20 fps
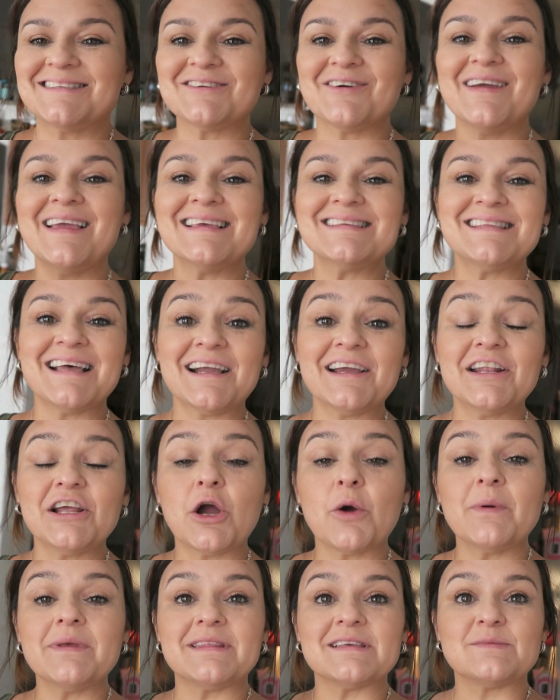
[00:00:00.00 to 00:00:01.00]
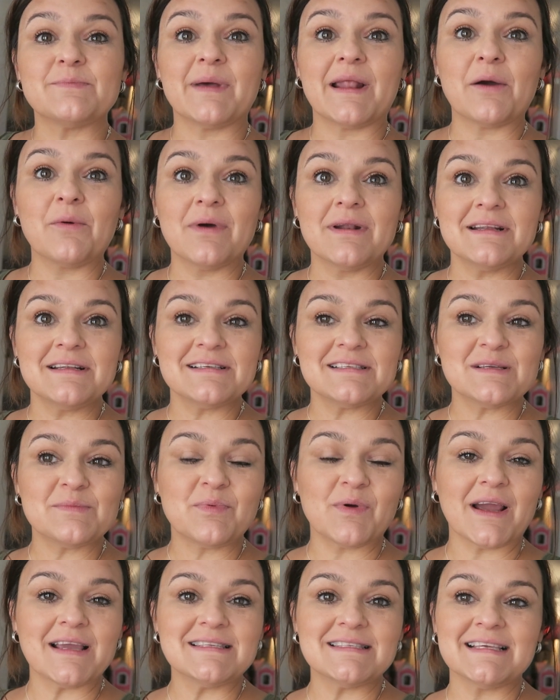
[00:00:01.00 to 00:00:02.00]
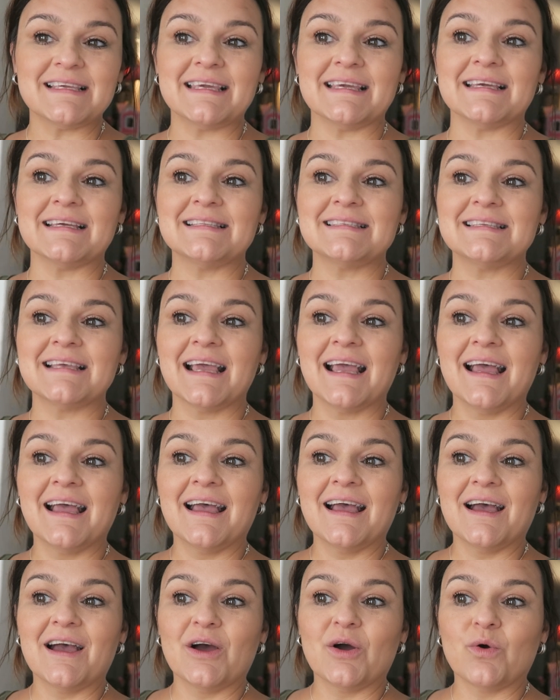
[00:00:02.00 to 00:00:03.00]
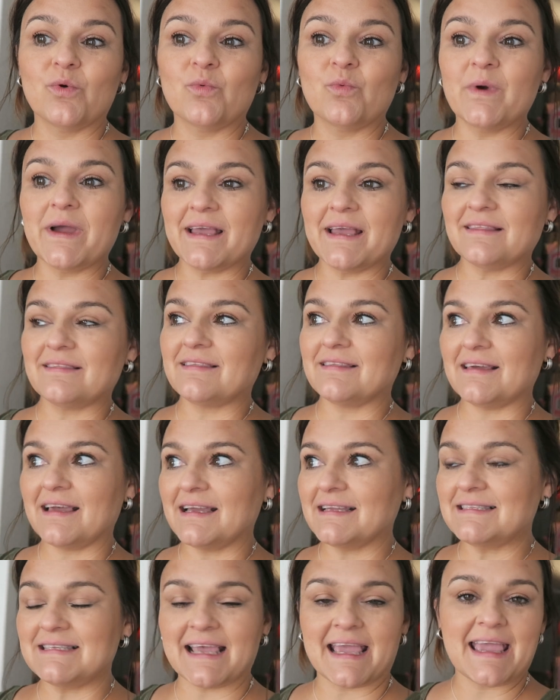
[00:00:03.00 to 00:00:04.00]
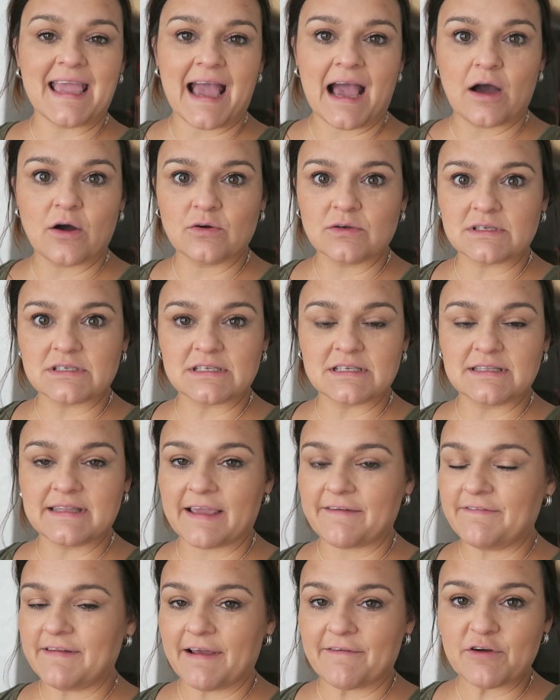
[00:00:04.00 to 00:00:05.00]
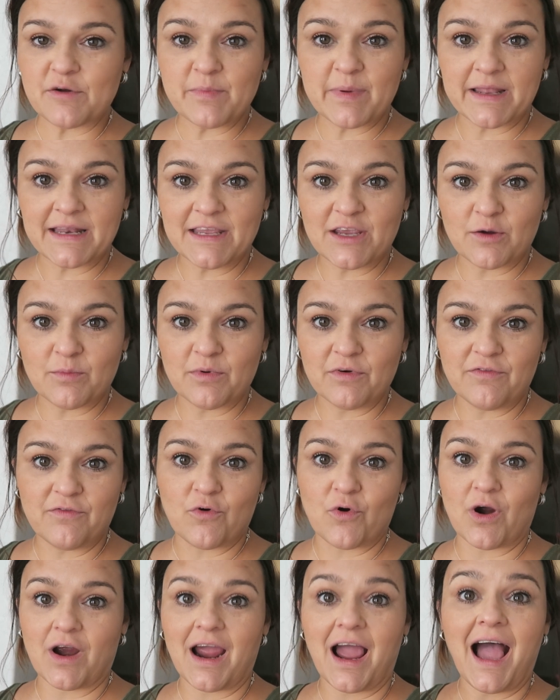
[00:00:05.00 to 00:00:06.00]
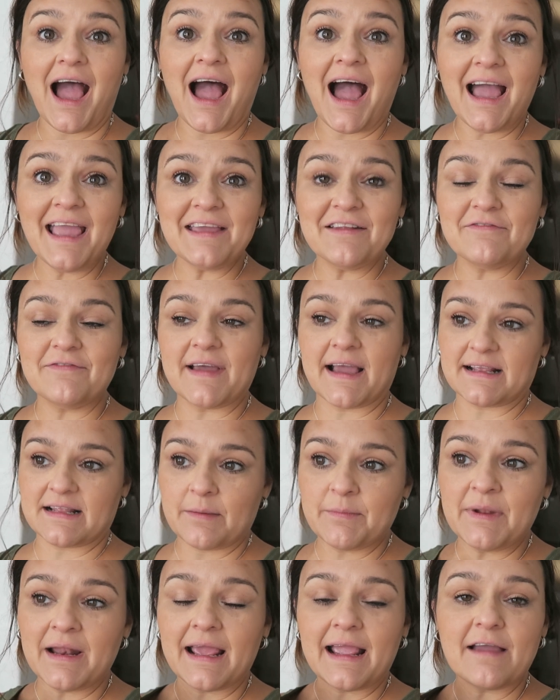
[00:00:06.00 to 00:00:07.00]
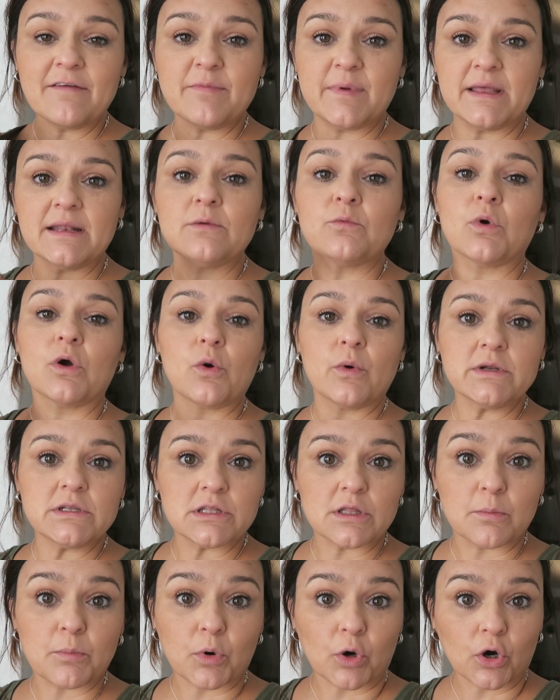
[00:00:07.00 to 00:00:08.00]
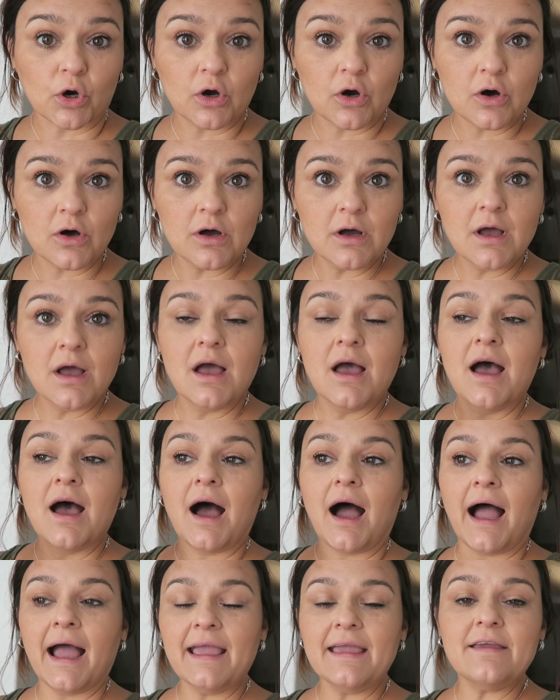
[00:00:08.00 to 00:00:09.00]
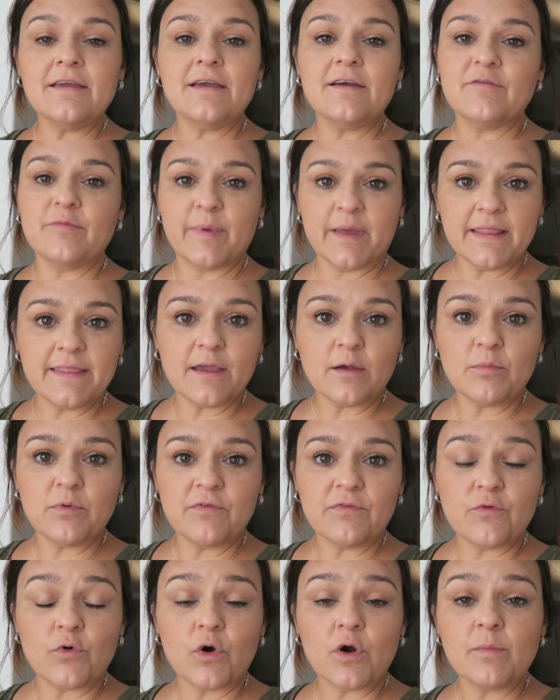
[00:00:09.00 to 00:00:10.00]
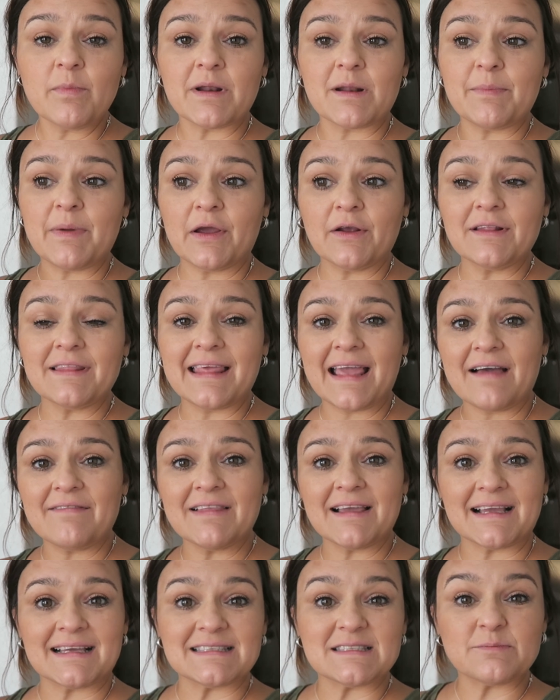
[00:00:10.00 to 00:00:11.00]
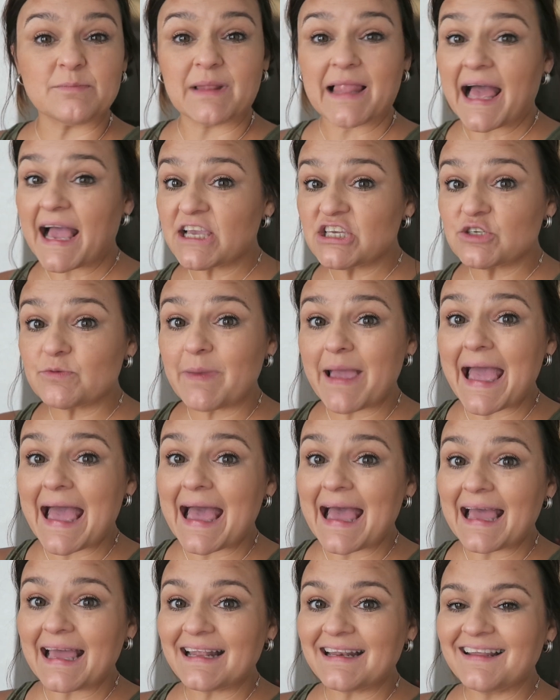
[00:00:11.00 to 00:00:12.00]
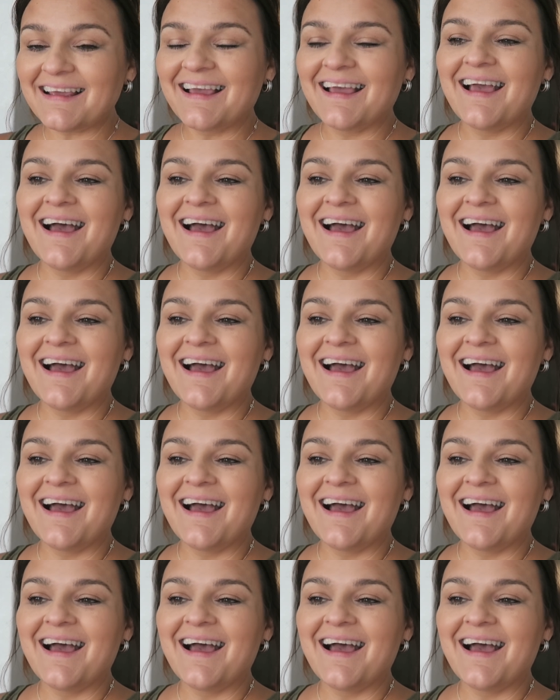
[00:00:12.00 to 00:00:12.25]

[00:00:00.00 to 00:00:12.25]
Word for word: So he's not going to go with us, but I wanted to surprise the kids with a day out. They've never been here before. We're going to the Pearl. I have been there before, but apparently they have like a splash pad.